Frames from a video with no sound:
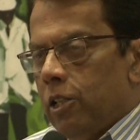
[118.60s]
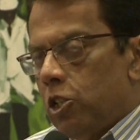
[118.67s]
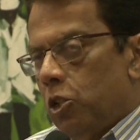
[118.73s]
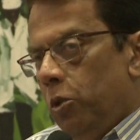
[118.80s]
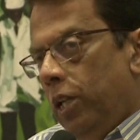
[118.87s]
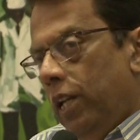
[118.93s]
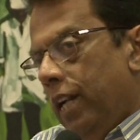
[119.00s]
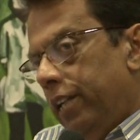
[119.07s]

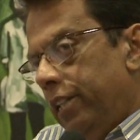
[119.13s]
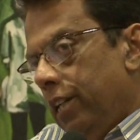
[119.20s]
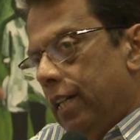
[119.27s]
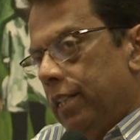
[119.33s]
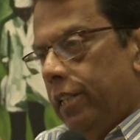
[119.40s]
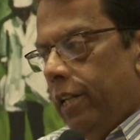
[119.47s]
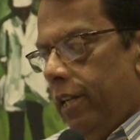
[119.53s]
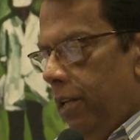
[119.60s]
Sunil at the
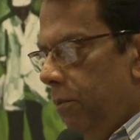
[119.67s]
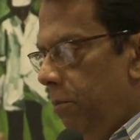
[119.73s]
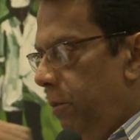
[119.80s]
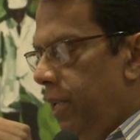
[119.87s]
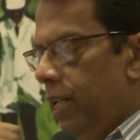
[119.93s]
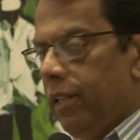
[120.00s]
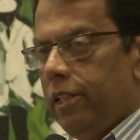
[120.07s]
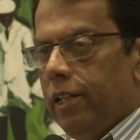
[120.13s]
other end,
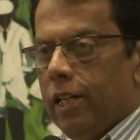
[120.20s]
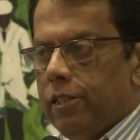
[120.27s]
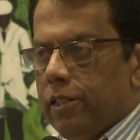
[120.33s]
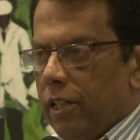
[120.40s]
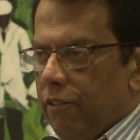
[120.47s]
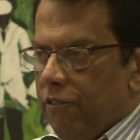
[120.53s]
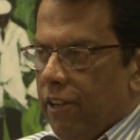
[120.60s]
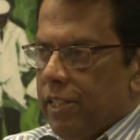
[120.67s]
me at the
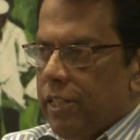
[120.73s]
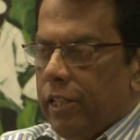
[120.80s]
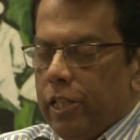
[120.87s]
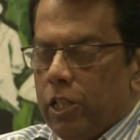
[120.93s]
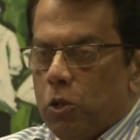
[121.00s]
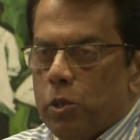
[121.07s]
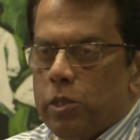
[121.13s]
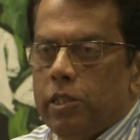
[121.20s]
other, and Father
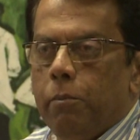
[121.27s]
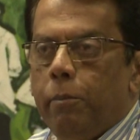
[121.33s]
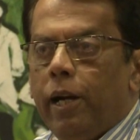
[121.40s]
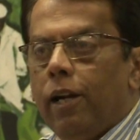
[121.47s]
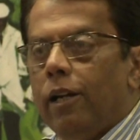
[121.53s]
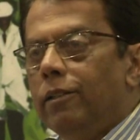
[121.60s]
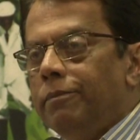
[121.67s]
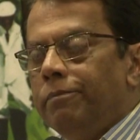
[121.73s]
De Cruz in the
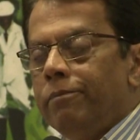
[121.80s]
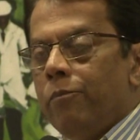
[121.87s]
middle.